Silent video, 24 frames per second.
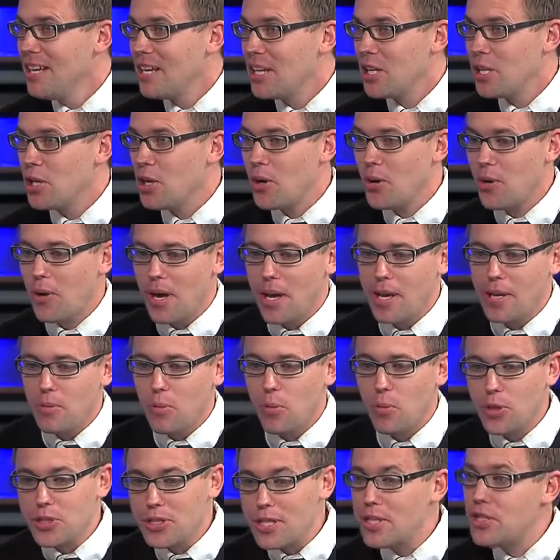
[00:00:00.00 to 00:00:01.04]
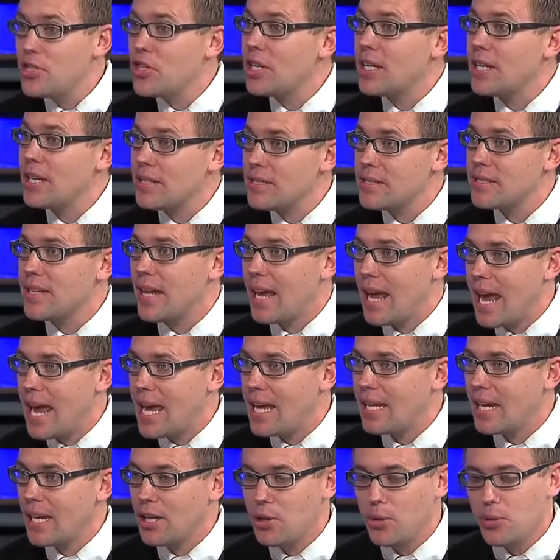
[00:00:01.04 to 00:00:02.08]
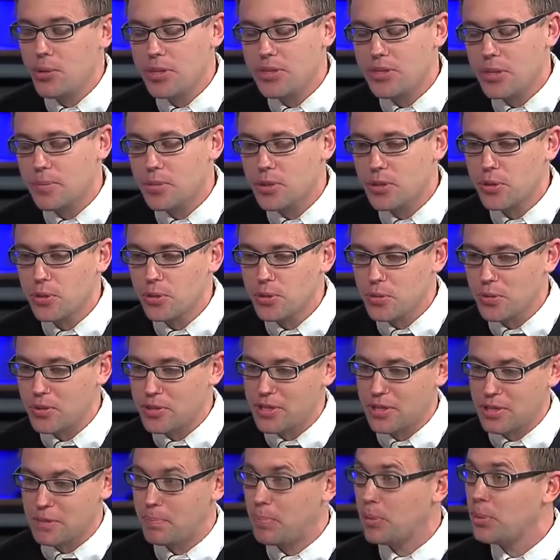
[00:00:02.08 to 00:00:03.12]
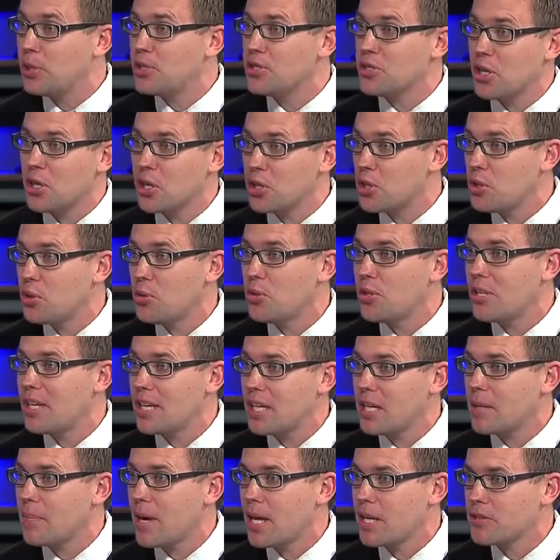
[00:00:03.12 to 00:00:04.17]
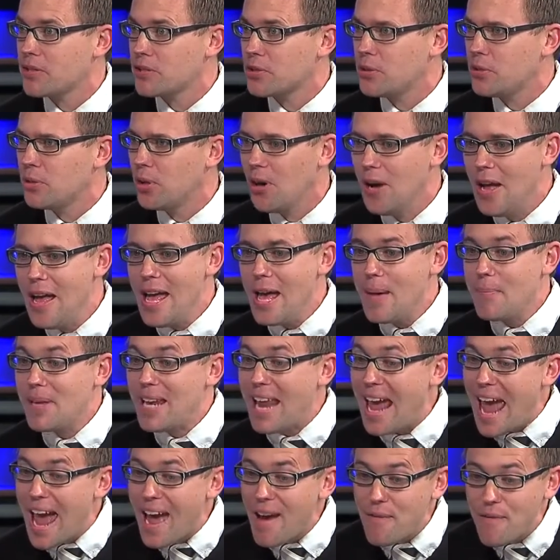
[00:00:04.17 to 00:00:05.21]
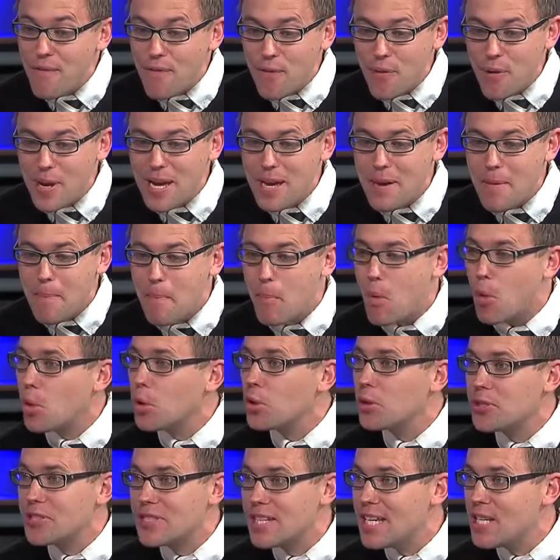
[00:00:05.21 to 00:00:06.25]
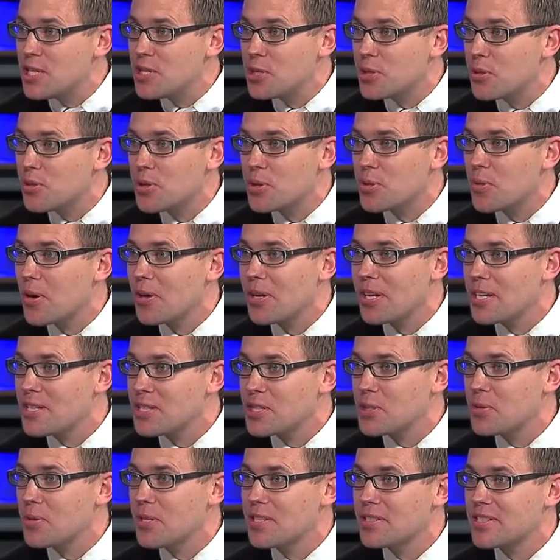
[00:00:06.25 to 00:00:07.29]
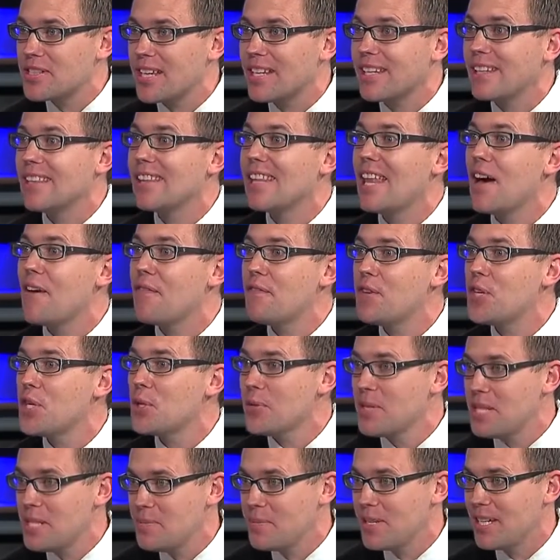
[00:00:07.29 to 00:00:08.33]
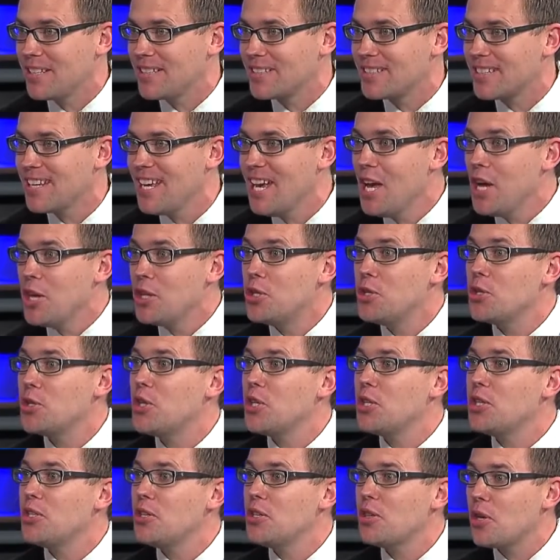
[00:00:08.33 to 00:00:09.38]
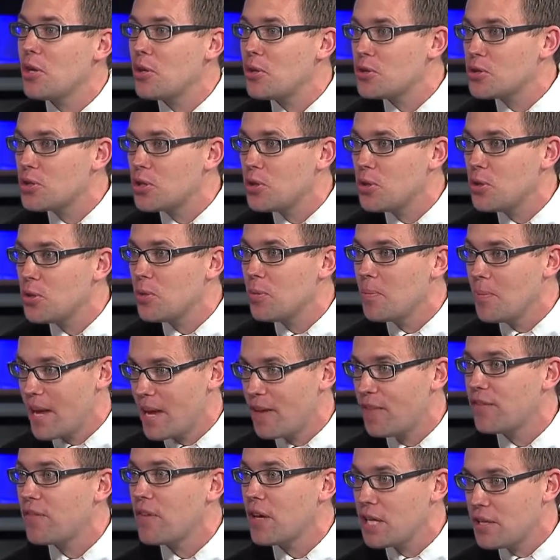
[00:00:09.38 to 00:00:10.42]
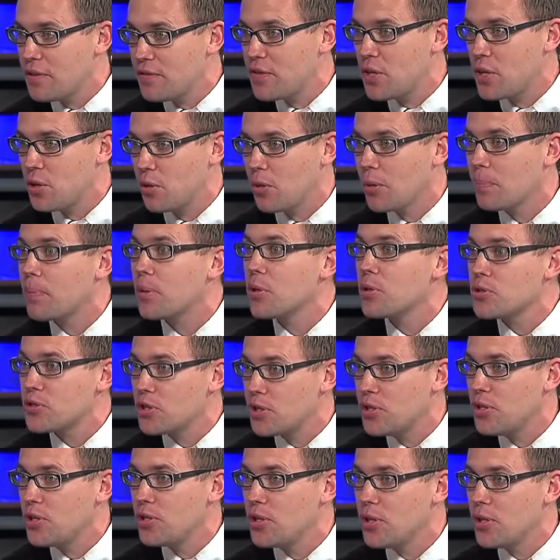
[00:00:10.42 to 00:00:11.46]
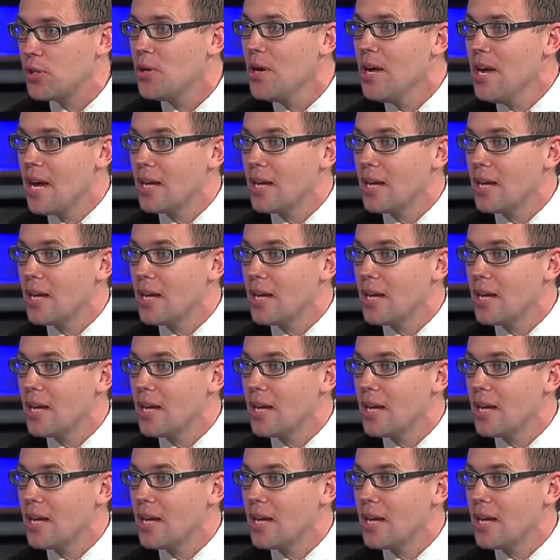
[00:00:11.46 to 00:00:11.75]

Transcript: You know, and we're teaching kids to hate. I go into some schools where it says bullies aren't cool, kick them out of school. But every moral teacher throughout history has said, love your enemies. Do good to those who make fun of you or persecute you.